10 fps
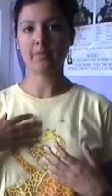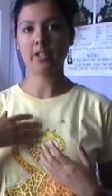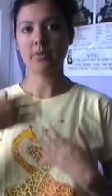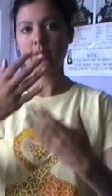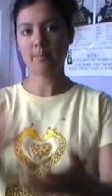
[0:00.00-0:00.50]

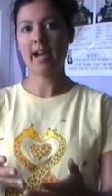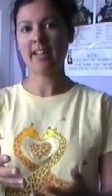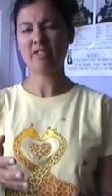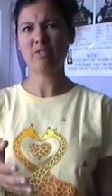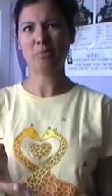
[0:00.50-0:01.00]
friends with
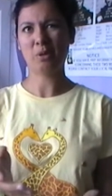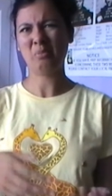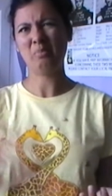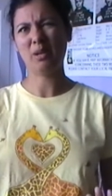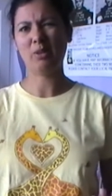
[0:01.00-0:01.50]
Amanda and well,
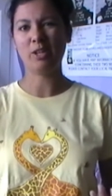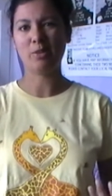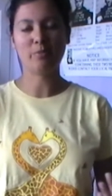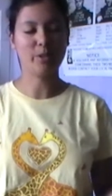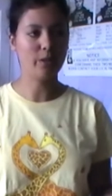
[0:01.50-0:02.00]
Mel I
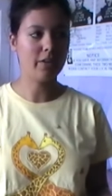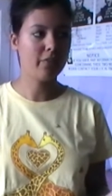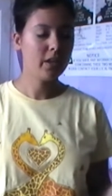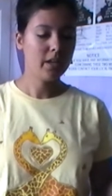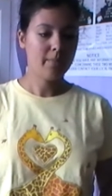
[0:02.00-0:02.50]
know in real life.
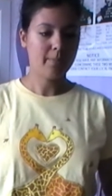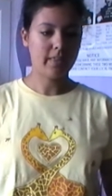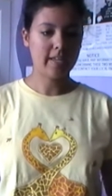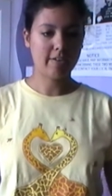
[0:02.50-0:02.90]
But